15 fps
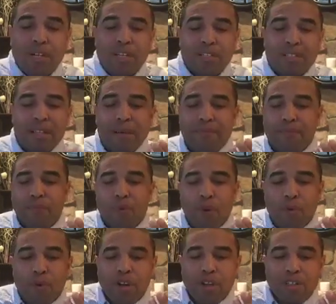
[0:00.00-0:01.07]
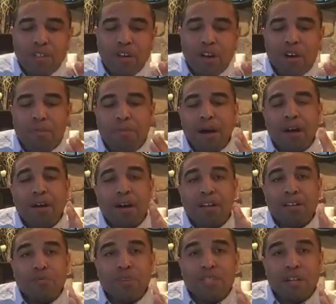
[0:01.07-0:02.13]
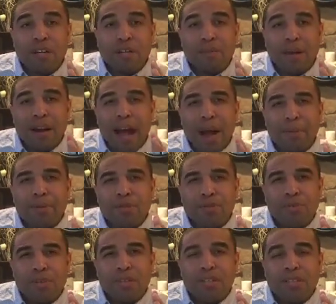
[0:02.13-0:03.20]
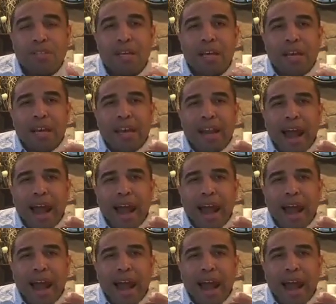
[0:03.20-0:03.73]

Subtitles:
And then step 4, we talked about opportunities and